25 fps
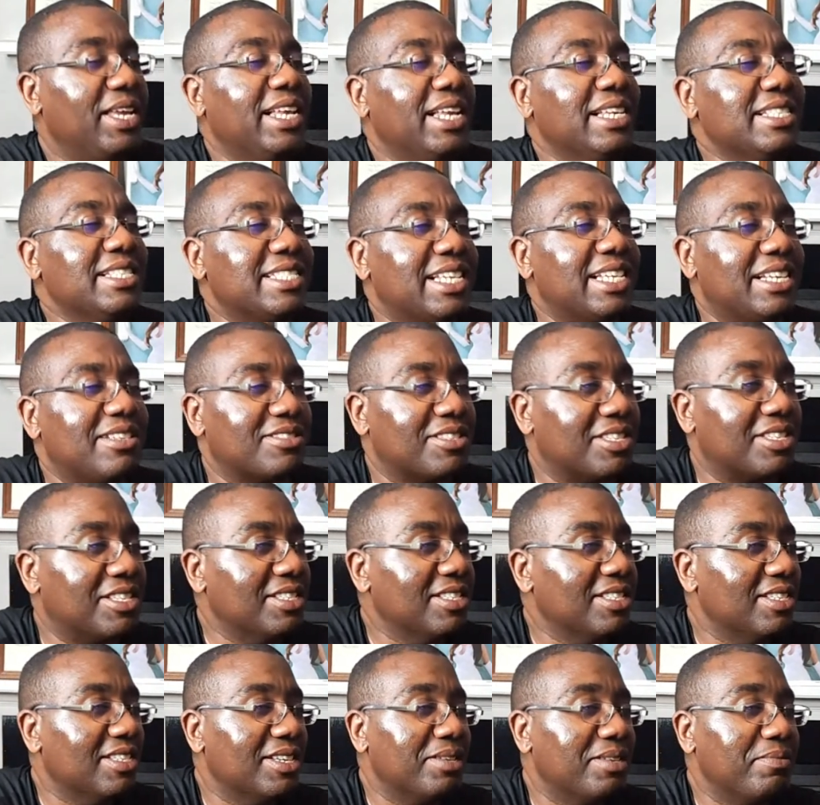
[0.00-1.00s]
that sounds
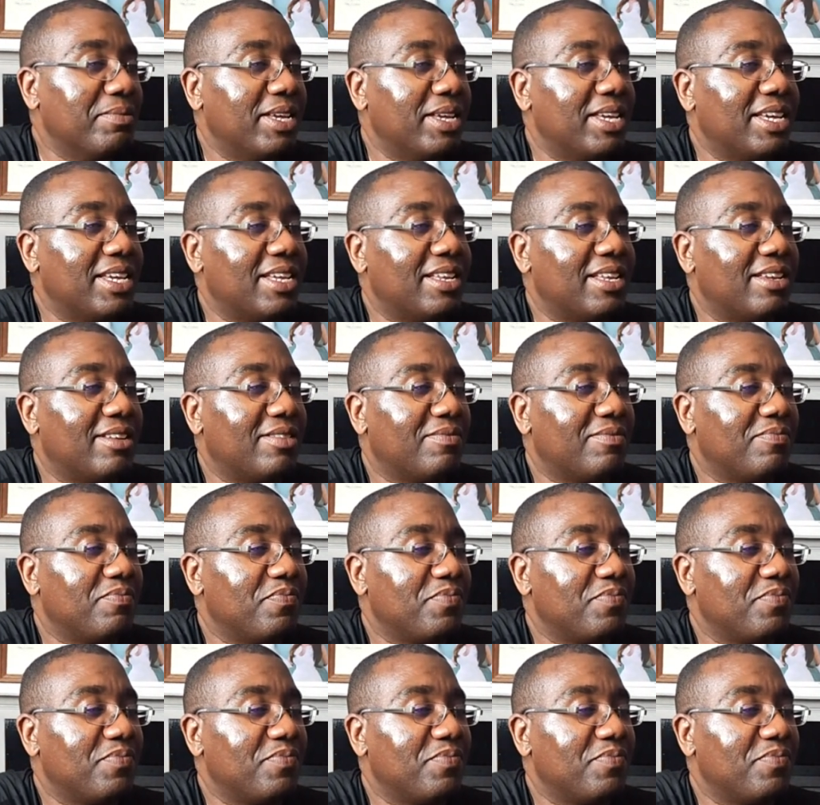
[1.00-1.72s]
good, man.